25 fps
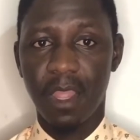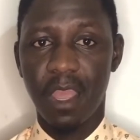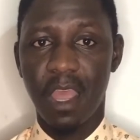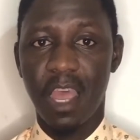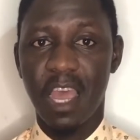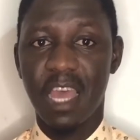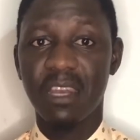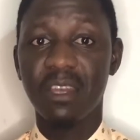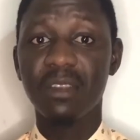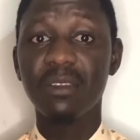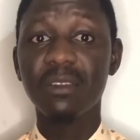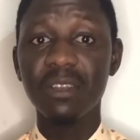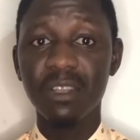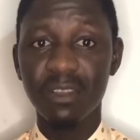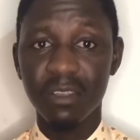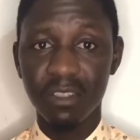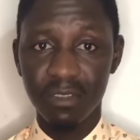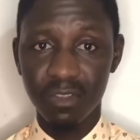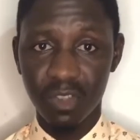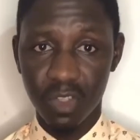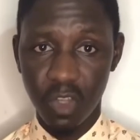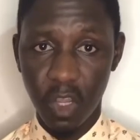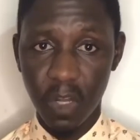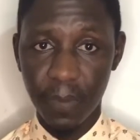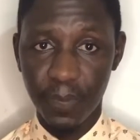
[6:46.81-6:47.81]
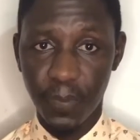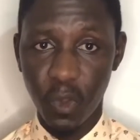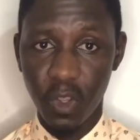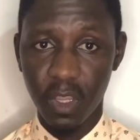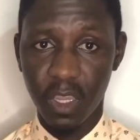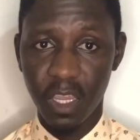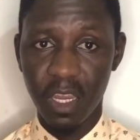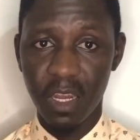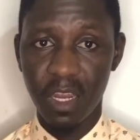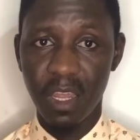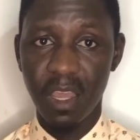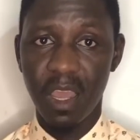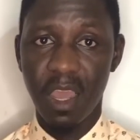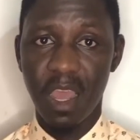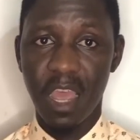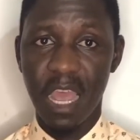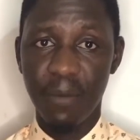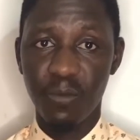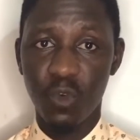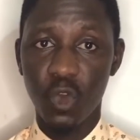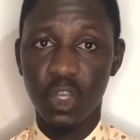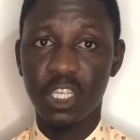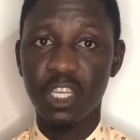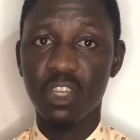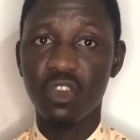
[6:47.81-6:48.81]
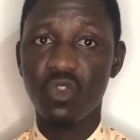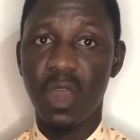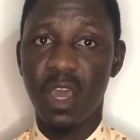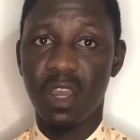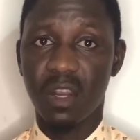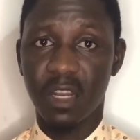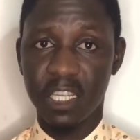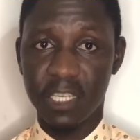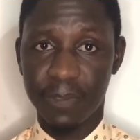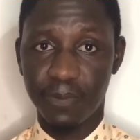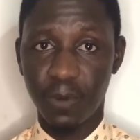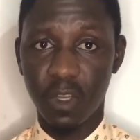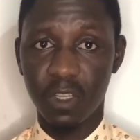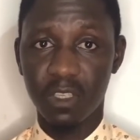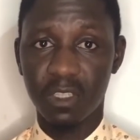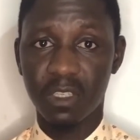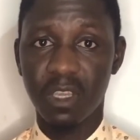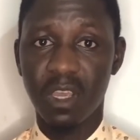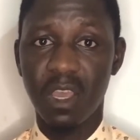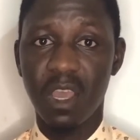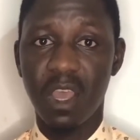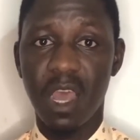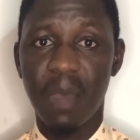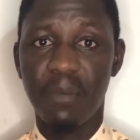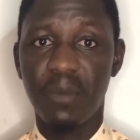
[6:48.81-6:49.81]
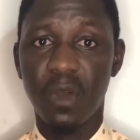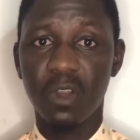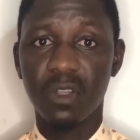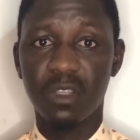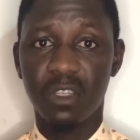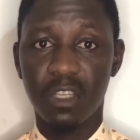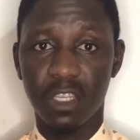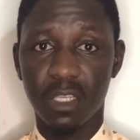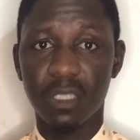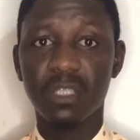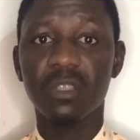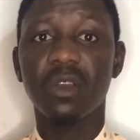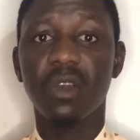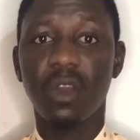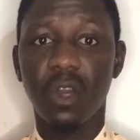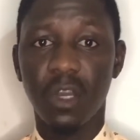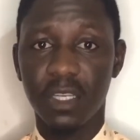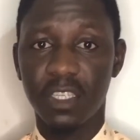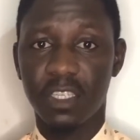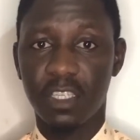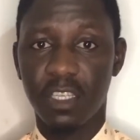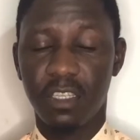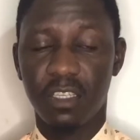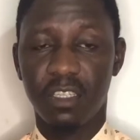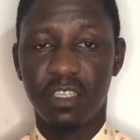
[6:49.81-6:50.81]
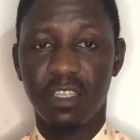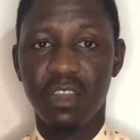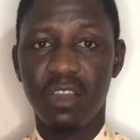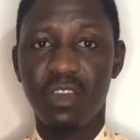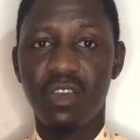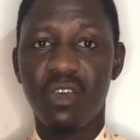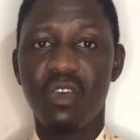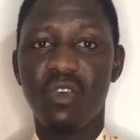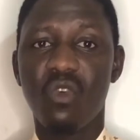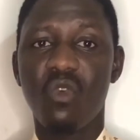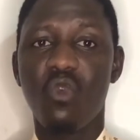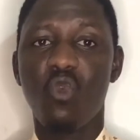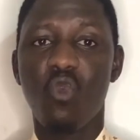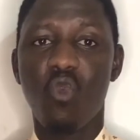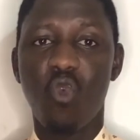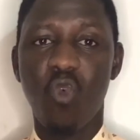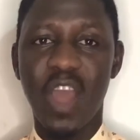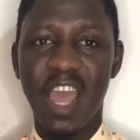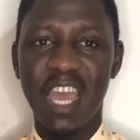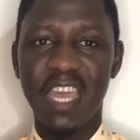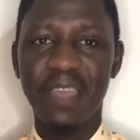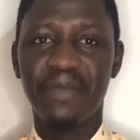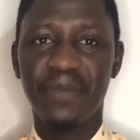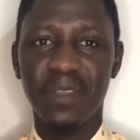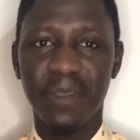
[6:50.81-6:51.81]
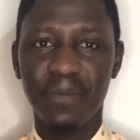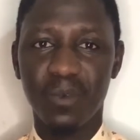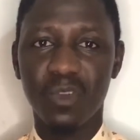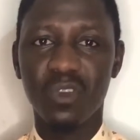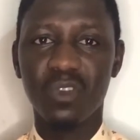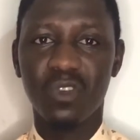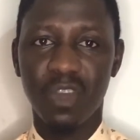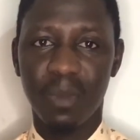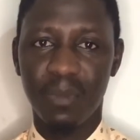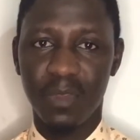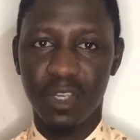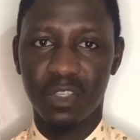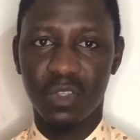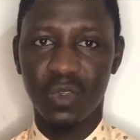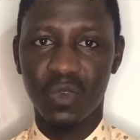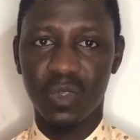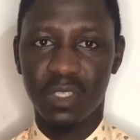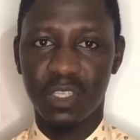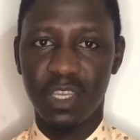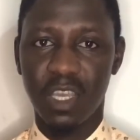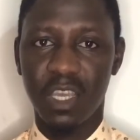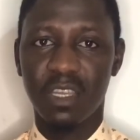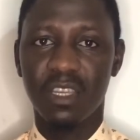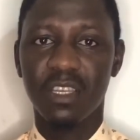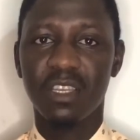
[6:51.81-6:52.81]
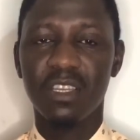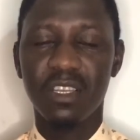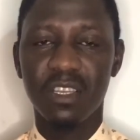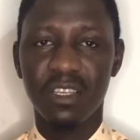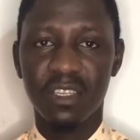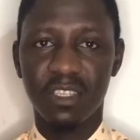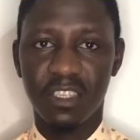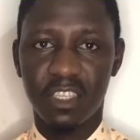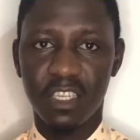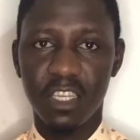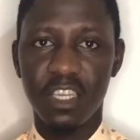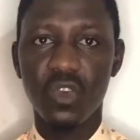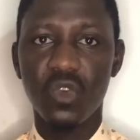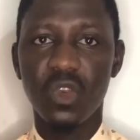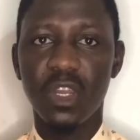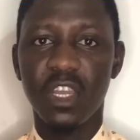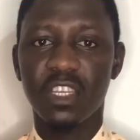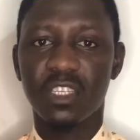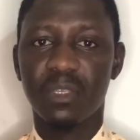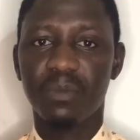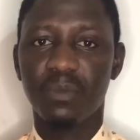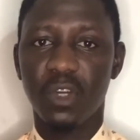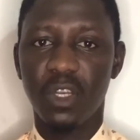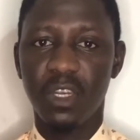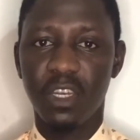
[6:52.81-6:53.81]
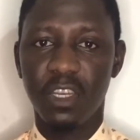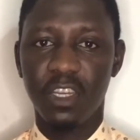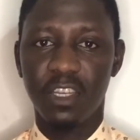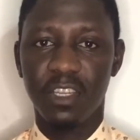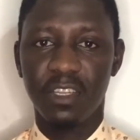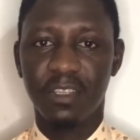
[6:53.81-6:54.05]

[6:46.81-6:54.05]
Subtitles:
And don't forget, I'm waiting your response about this content. Why people commit suicide. See you next Monday.